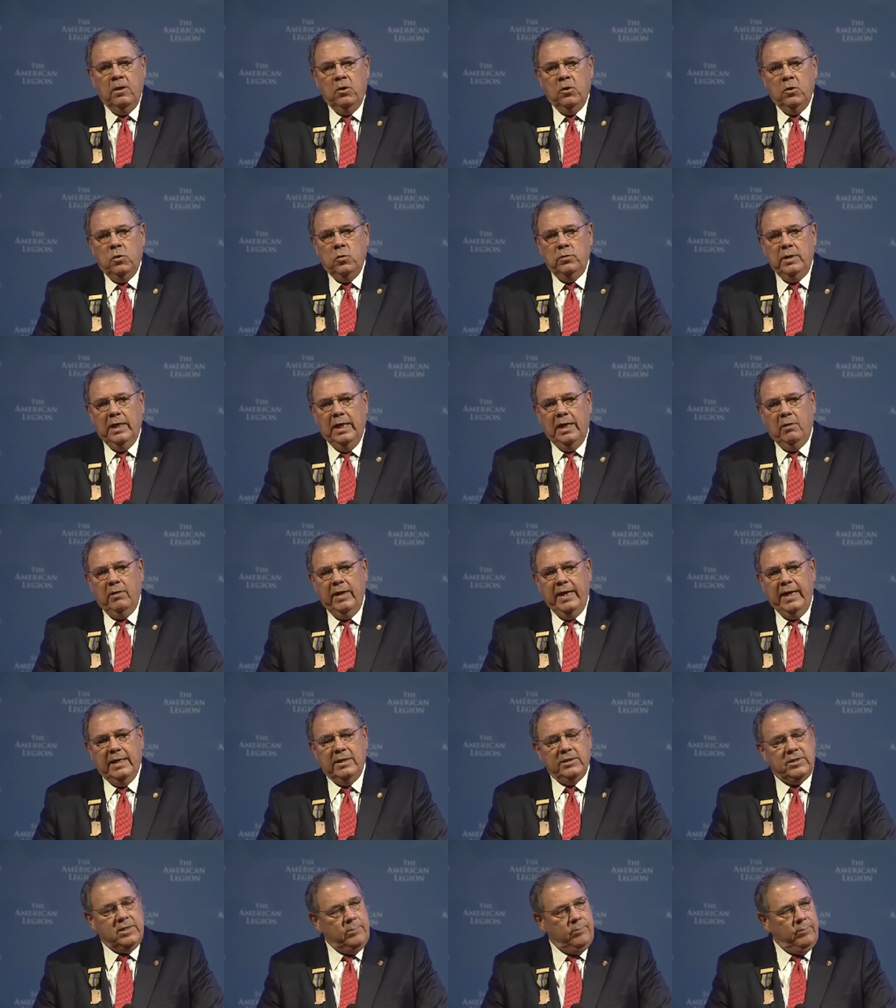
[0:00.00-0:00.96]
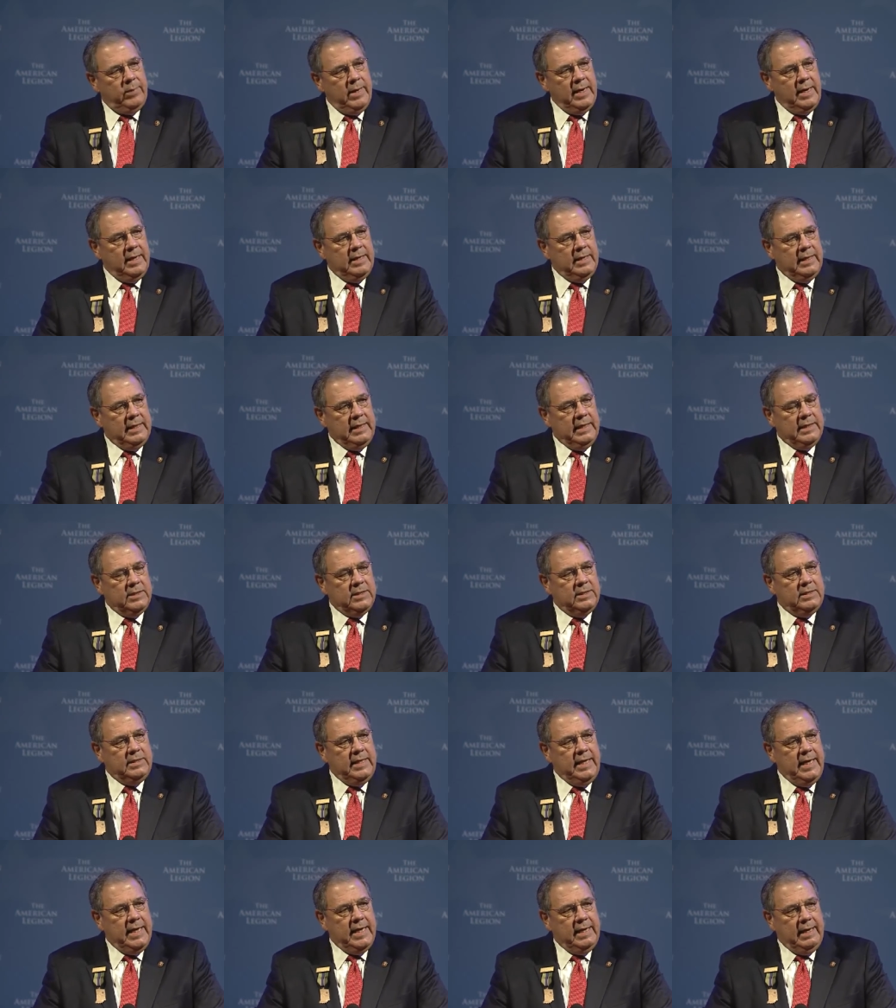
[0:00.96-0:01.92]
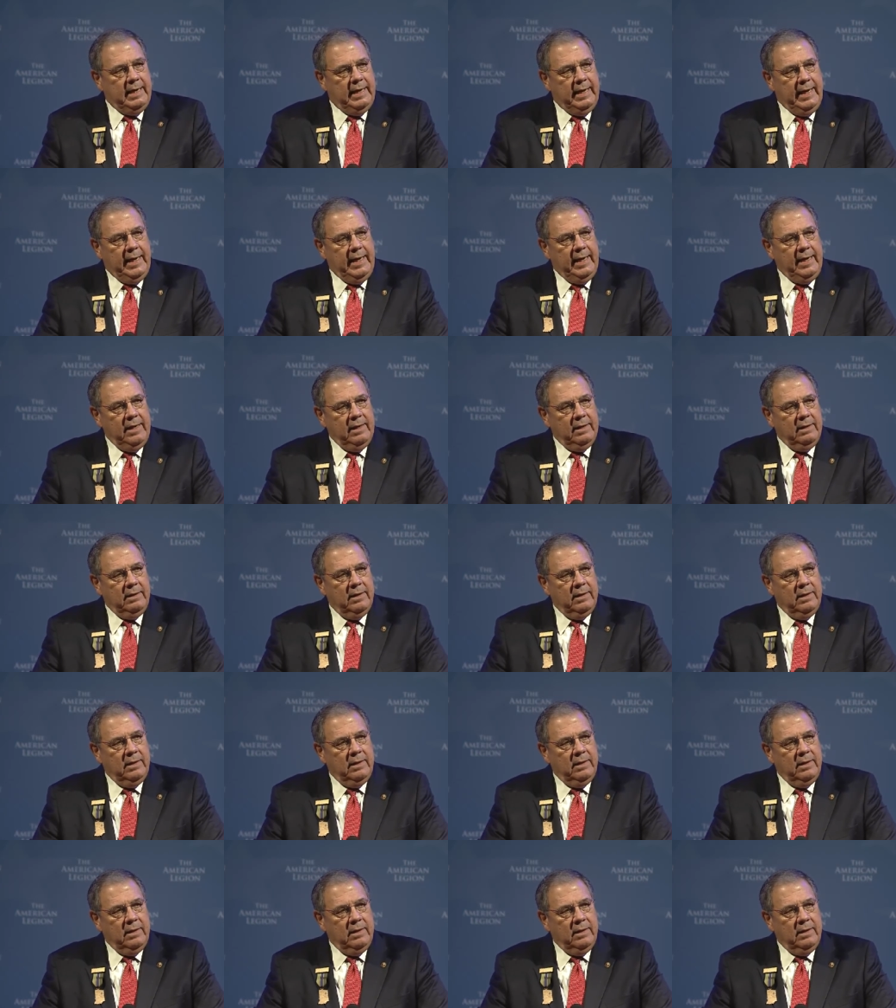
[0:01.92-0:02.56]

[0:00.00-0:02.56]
who now has embedded in his DNA